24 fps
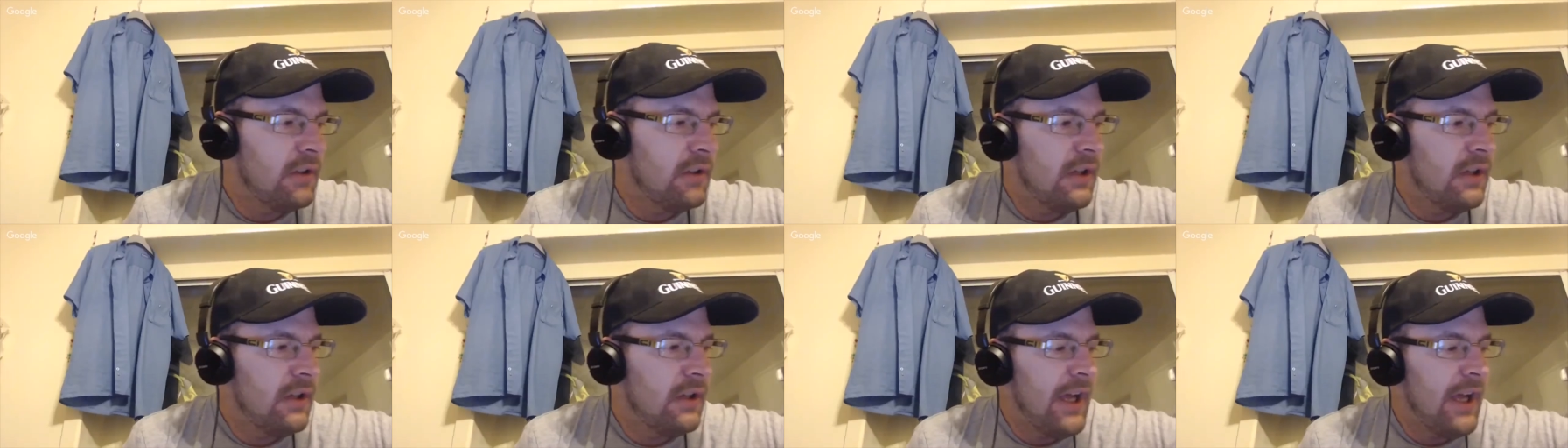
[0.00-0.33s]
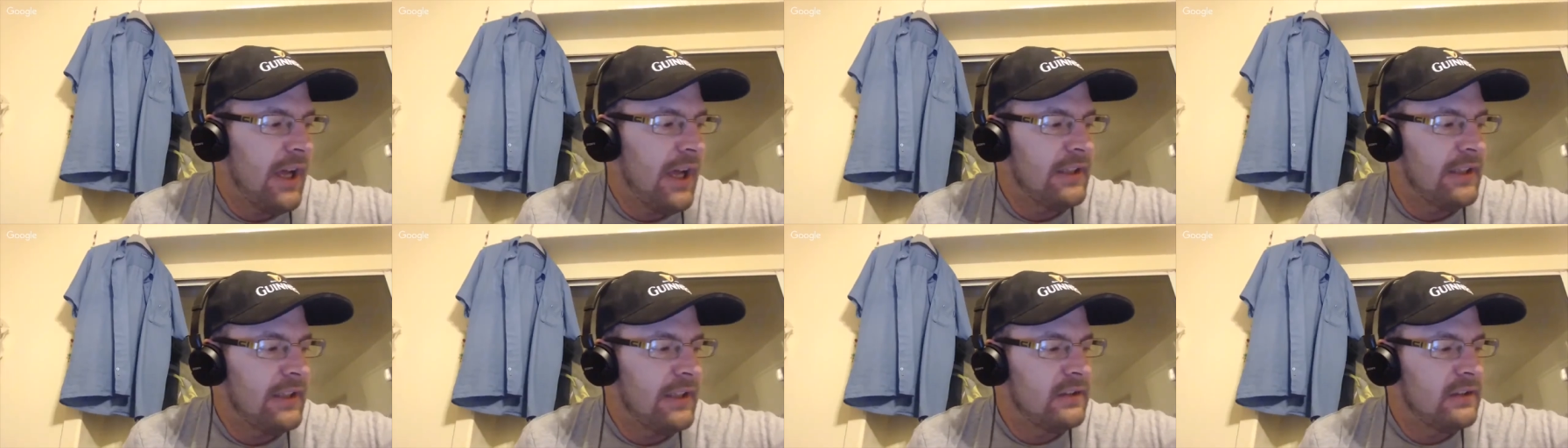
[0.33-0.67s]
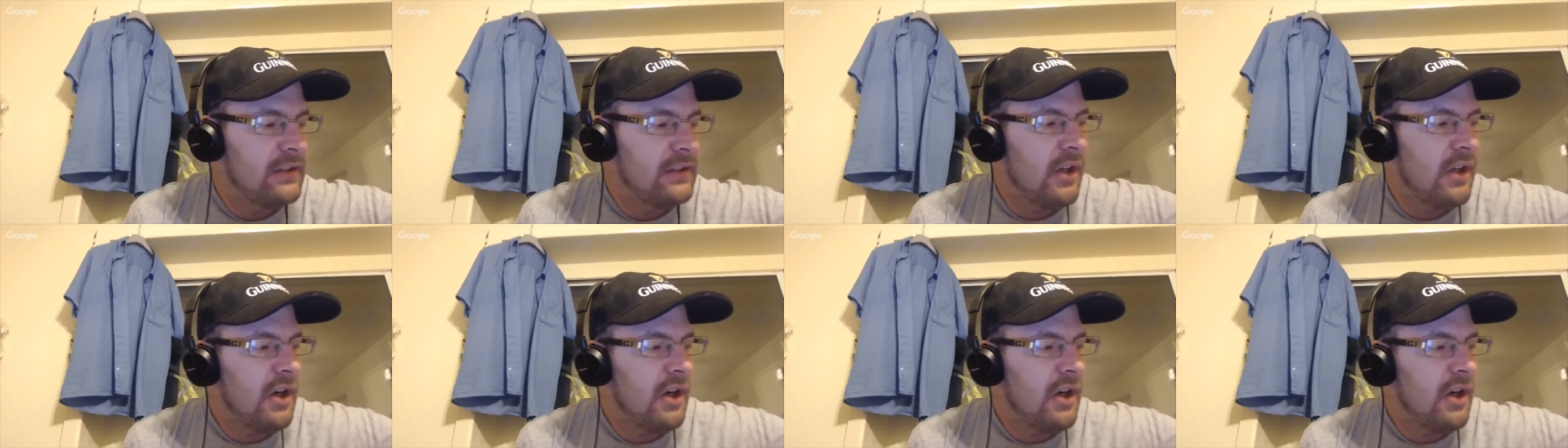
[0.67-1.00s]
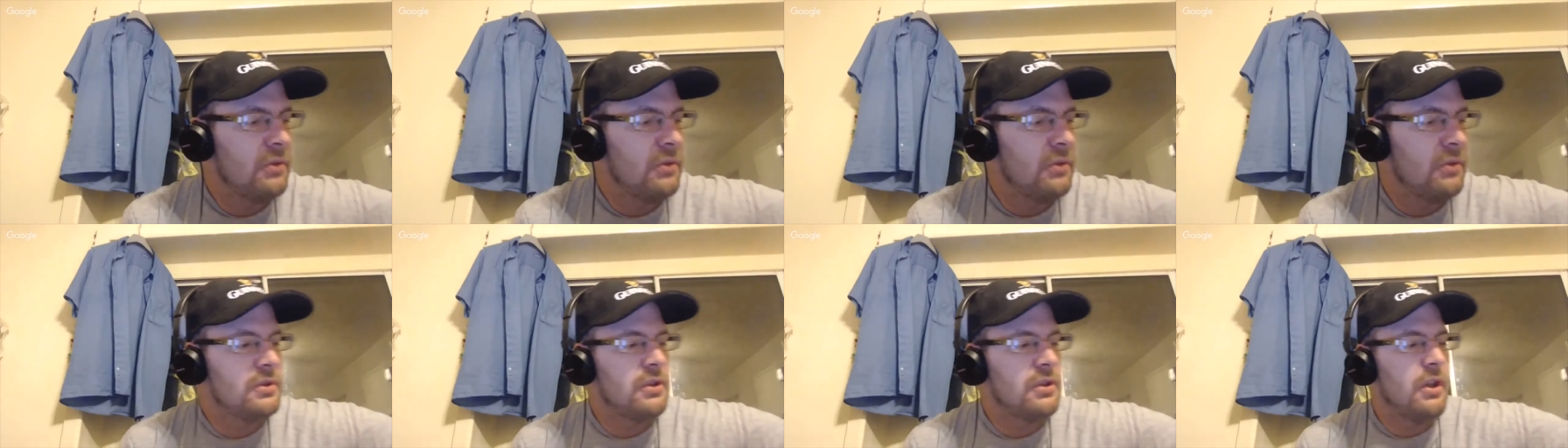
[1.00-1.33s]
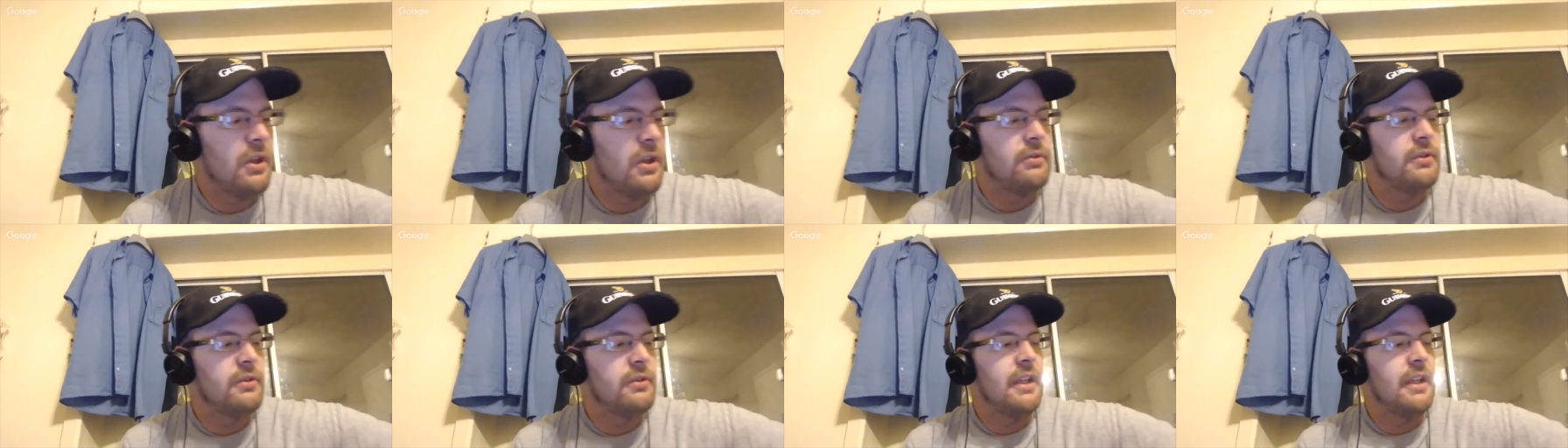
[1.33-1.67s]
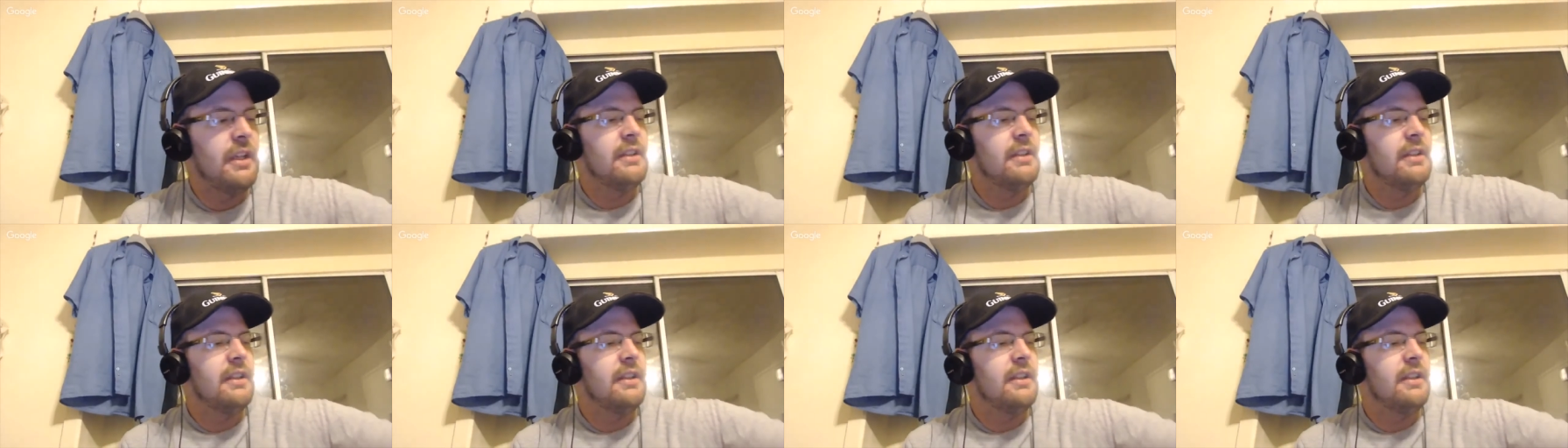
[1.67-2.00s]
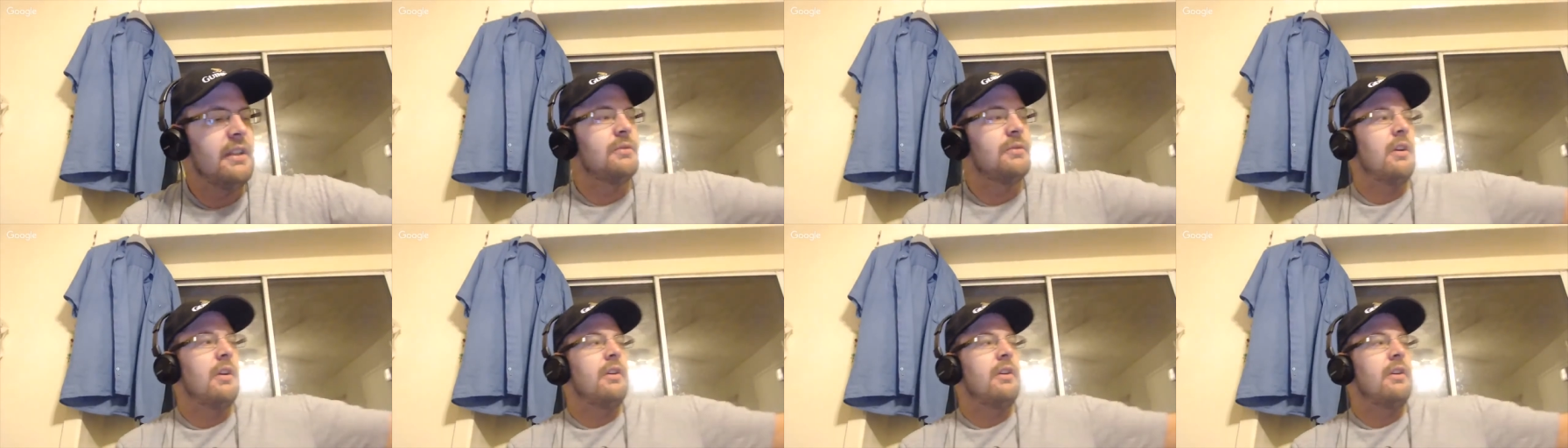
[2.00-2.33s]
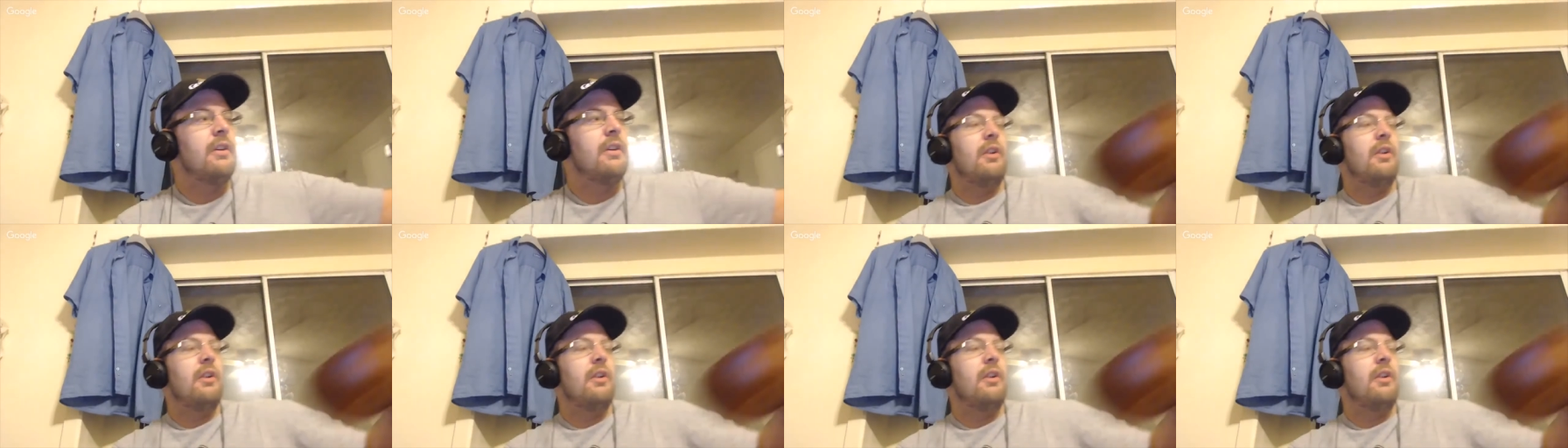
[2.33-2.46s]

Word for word: and I also did this one.